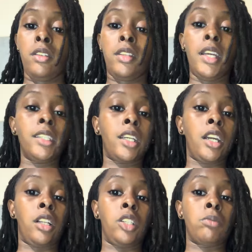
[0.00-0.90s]
This
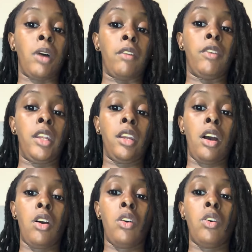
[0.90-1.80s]
concludes my
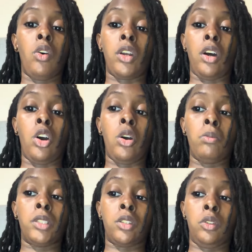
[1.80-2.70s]
video on
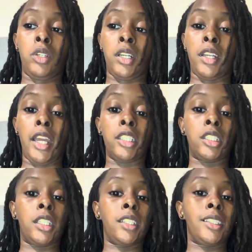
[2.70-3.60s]
homeschool
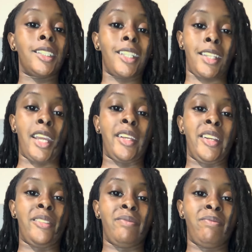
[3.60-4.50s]
connections. Thank
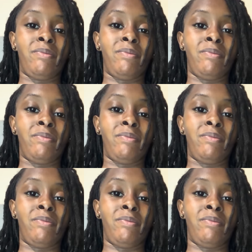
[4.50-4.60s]
you.